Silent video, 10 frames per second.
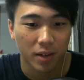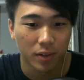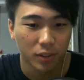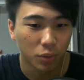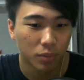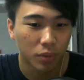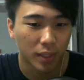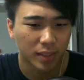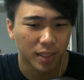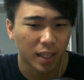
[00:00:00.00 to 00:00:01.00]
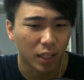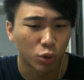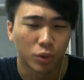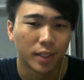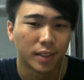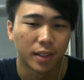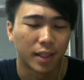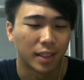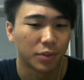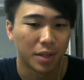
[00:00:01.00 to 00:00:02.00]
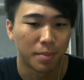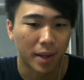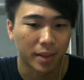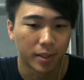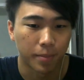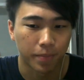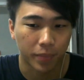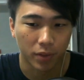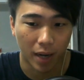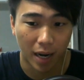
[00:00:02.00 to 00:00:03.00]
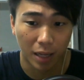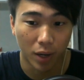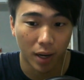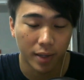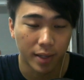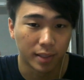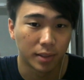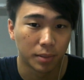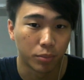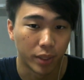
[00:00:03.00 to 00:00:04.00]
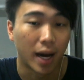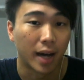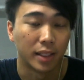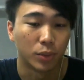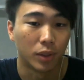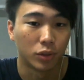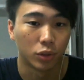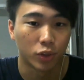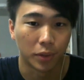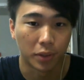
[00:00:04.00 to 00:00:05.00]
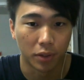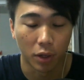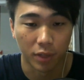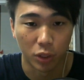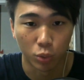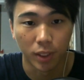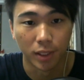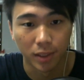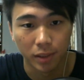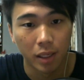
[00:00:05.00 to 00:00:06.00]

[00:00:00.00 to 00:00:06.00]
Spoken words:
Right, so you can stay like 2 turns here, doesn't really matter. Right, Aloha hits pretty hard as well, so try to kill it off in 2 turns.